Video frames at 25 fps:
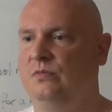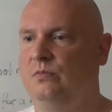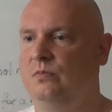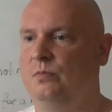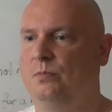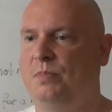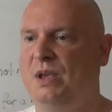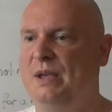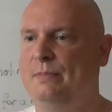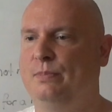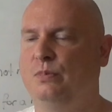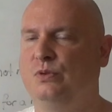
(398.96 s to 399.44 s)

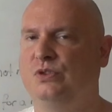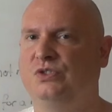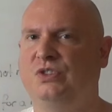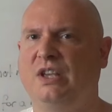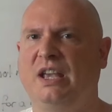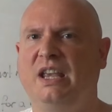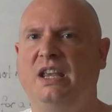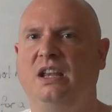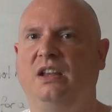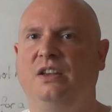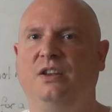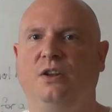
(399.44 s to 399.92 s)
people
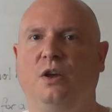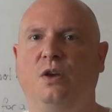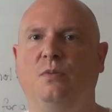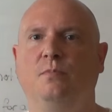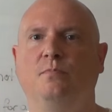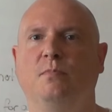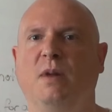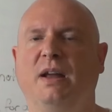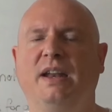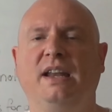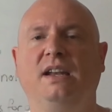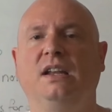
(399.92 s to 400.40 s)
say,
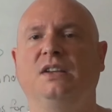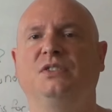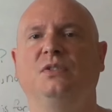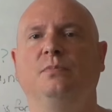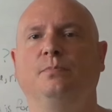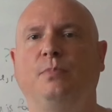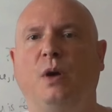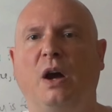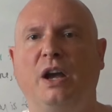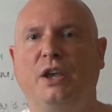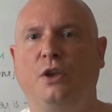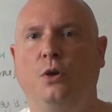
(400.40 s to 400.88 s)
money doesn't
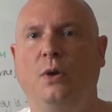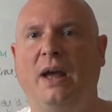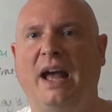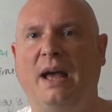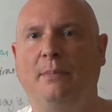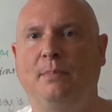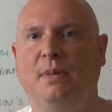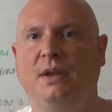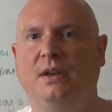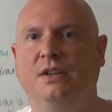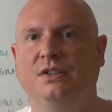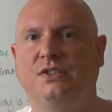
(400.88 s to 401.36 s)
buy you
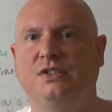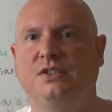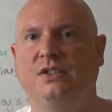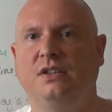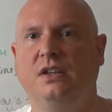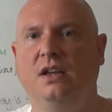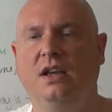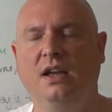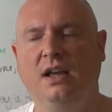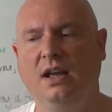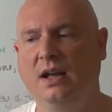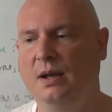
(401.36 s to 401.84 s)
happiness,
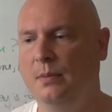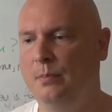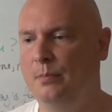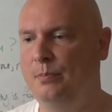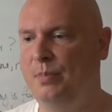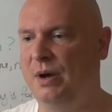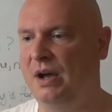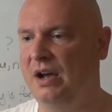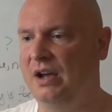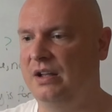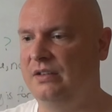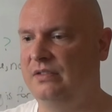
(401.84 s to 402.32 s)

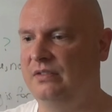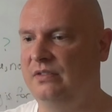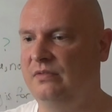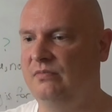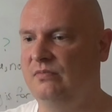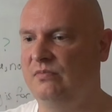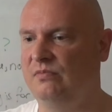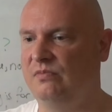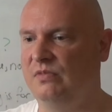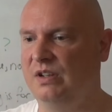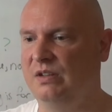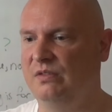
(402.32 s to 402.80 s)
but
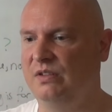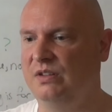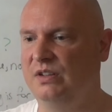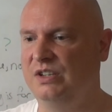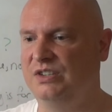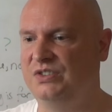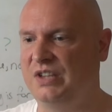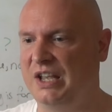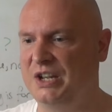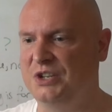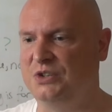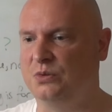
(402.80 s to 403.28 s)

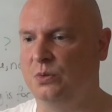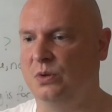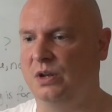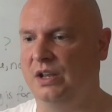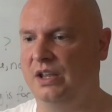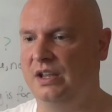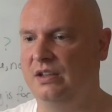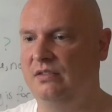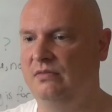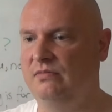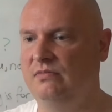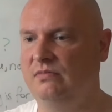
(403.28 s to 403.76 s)

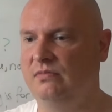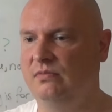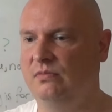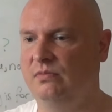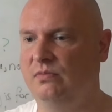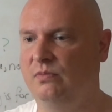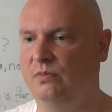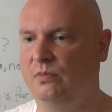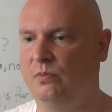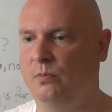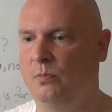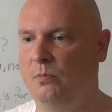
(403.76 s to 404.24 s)
essentially
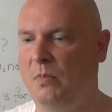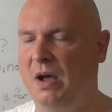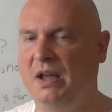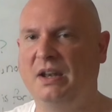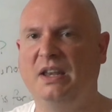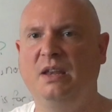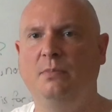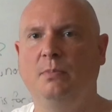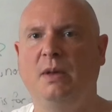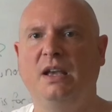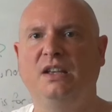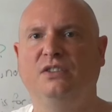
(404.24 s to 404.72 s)

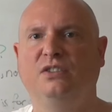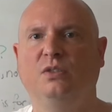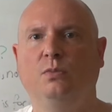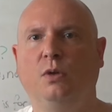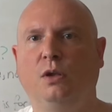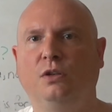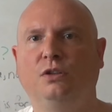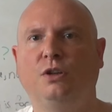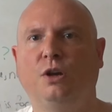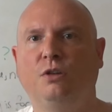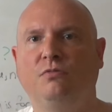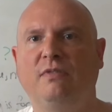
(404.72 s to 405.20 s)
money makes the
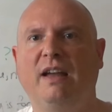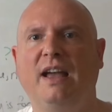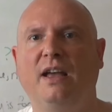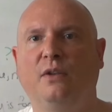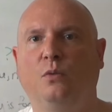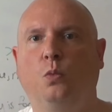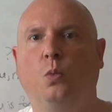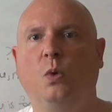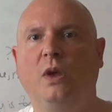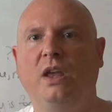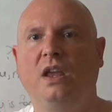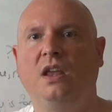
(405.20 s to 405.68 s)
world go
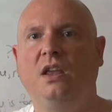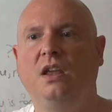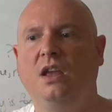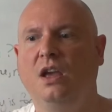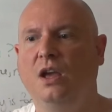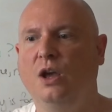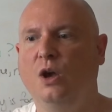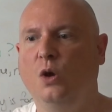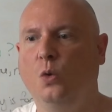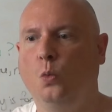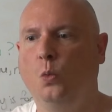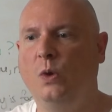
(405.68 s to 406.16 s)
round. We
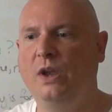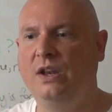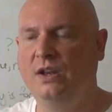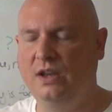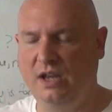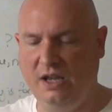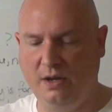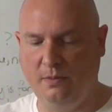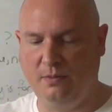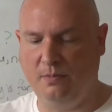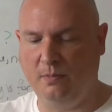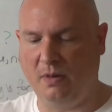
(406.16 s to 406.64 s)

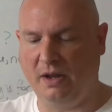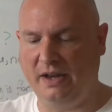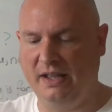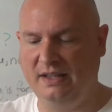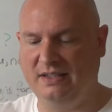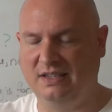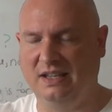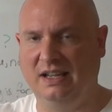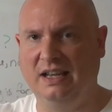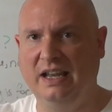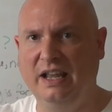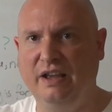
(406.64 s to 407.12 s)
need money
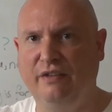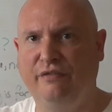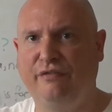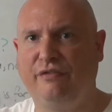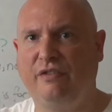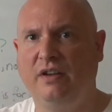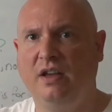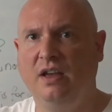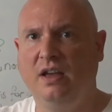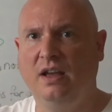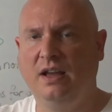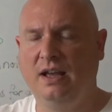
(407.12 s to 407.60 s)
to live.
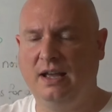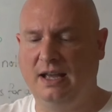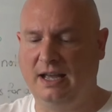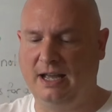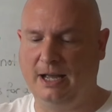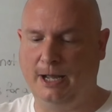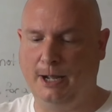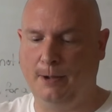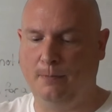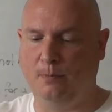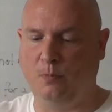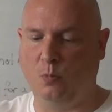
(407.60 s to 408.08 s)

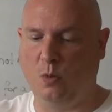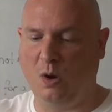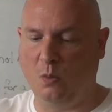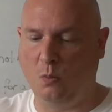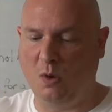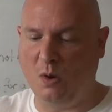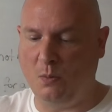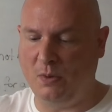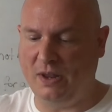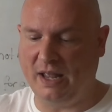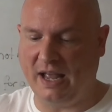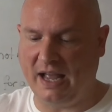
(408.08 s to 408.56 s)

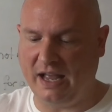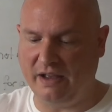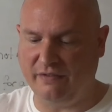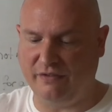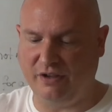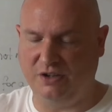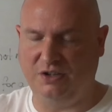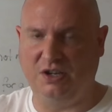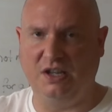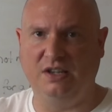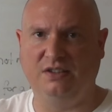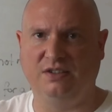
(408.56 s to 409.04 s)
When we have
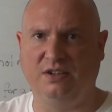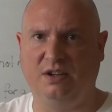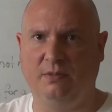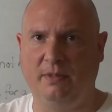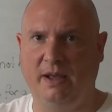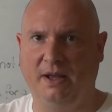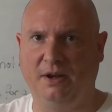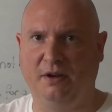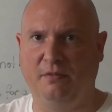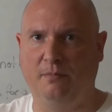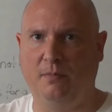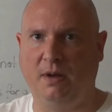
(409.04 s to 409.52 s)
a decent
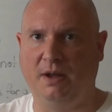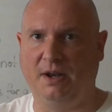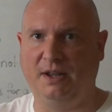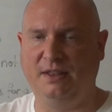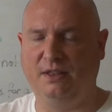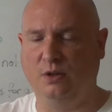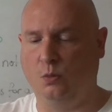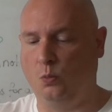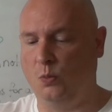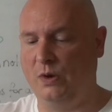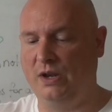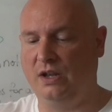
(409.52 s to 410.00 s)
amount of money
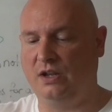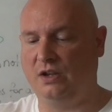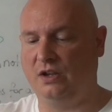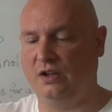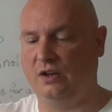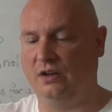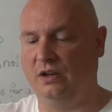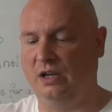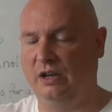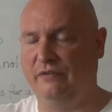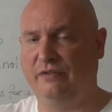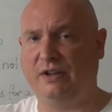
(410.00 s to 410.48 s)
that we
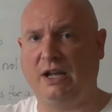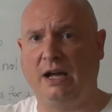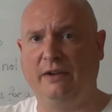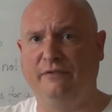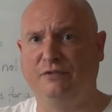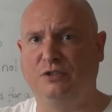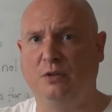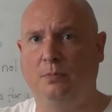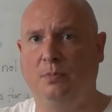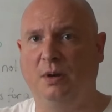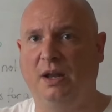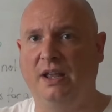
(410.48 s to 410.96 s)
can live
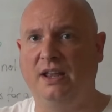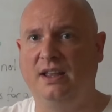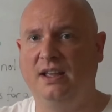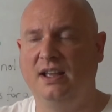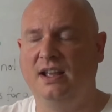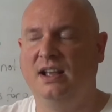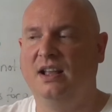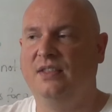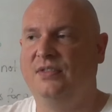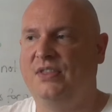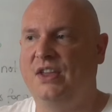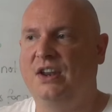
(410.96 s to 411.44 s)
comfortably,
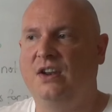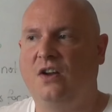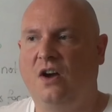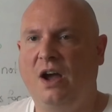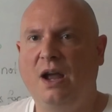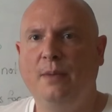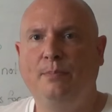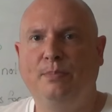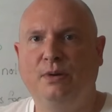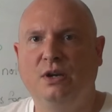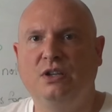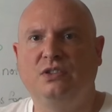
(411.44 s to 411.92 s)
then
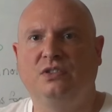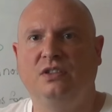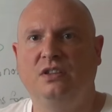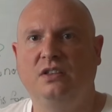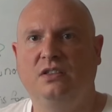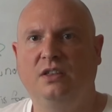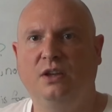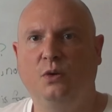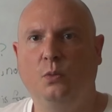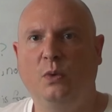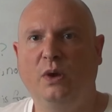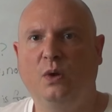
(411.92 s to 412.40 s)
I personally
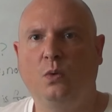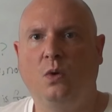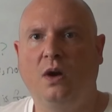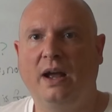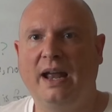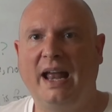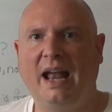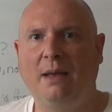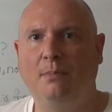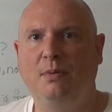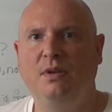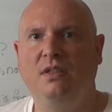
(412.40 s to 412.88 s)
think we're quite
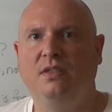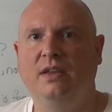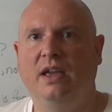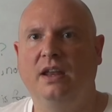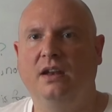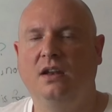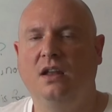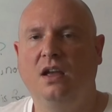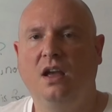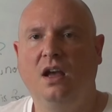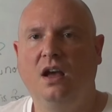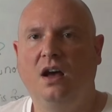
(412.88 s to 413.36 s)
happy
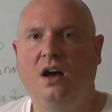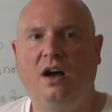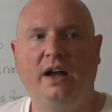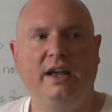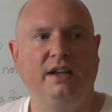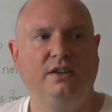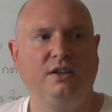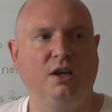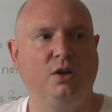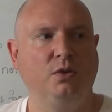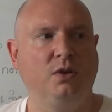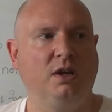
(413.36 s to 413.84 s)
then. I
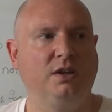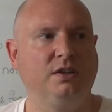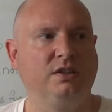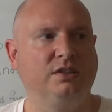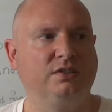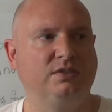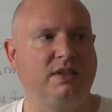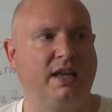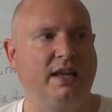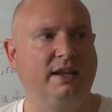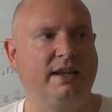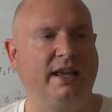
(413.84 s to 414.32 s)
don't
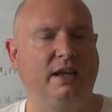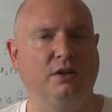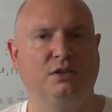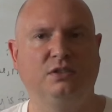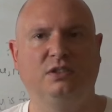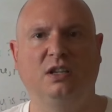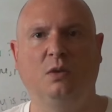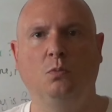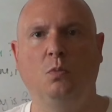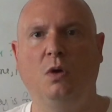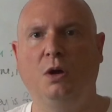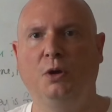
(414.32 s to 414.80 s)
understand how
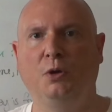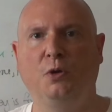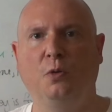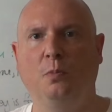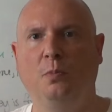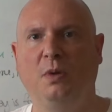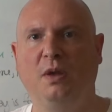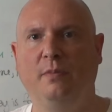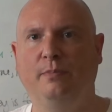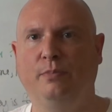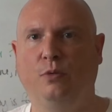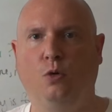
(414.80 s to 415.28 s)
someone can
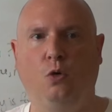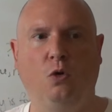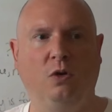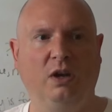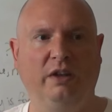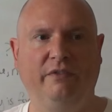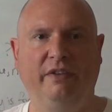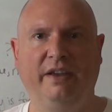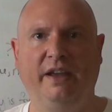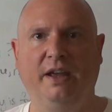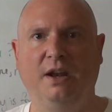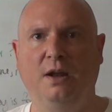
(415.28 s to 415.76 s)
be poor
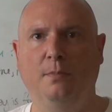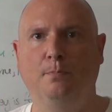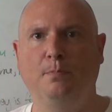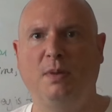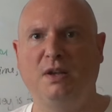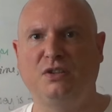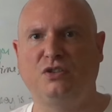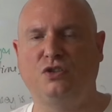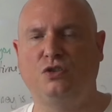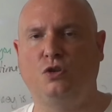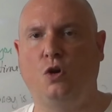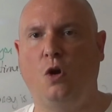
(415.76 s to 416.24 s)
living in a
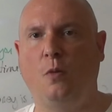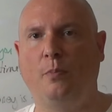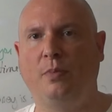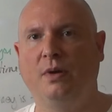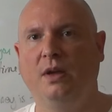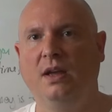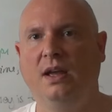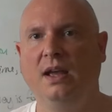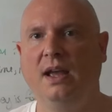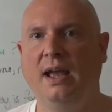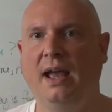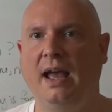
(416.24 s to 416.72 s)
bus stop
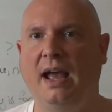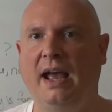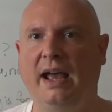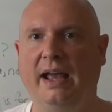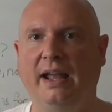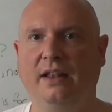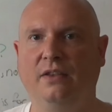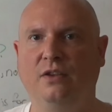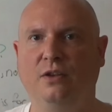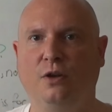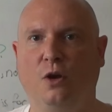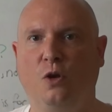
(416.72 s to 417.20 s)

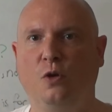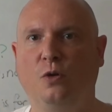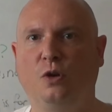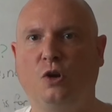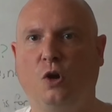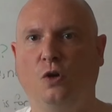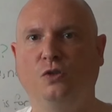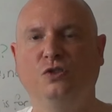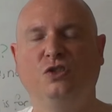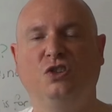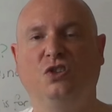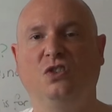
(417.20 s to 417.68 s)
and,
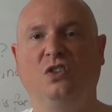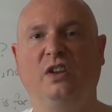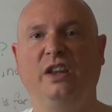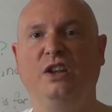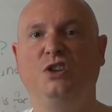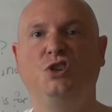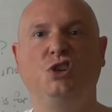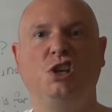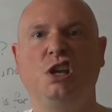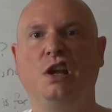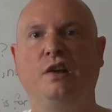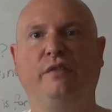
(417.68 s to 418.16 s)
constantly
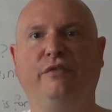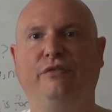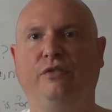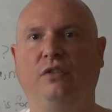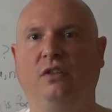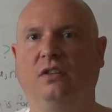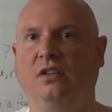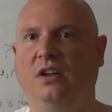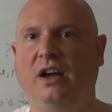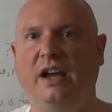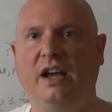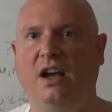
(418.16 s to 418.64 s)

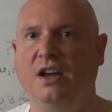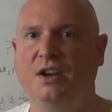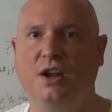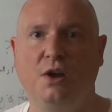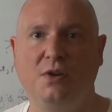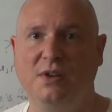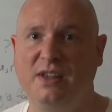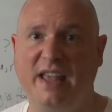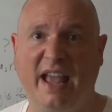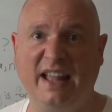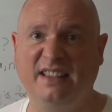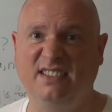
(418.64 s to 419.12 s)
cheerful. I
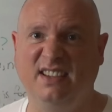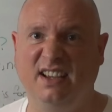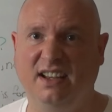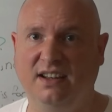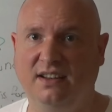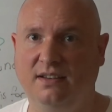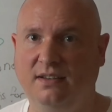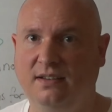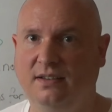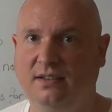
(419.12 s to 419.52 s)
don't get it.